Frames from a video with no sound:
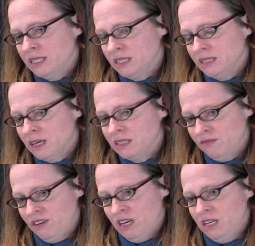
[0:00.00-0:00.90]
is it
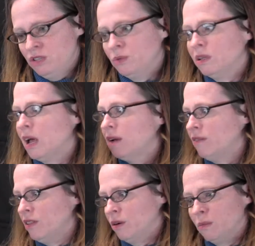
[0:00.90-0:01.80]
does fit into a lot
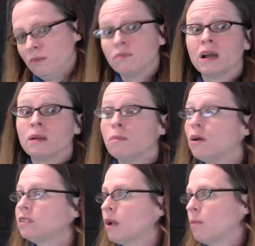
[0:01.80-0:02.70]
of other kind of
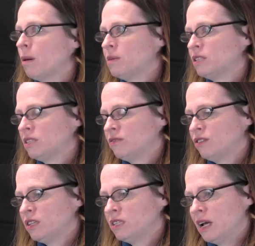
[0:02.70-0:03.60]
multi-purposes
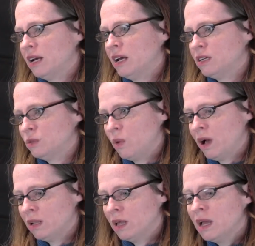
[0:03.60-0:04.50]
for the site as
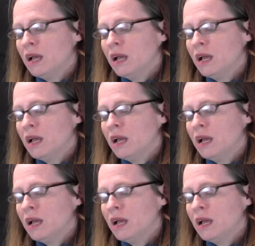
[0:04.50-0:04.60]
well.